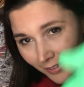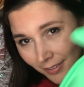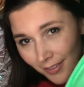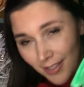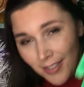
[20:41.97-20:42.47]

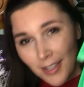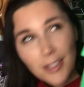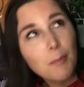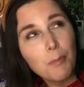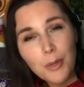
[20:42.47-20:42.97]
This
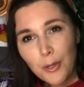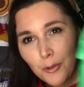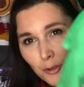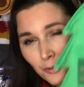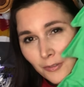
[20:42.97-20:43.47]
is
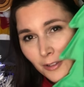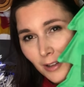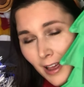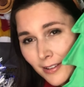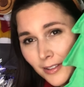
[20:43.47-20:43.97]
beautiful.
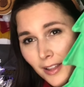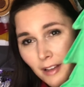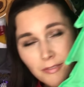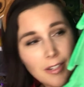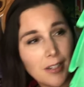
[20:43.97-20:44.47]
I
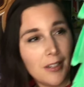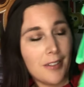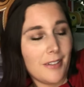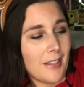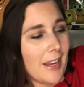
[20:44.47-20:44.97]
love it.
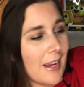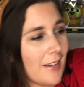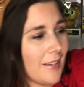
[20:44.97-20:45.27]
Like,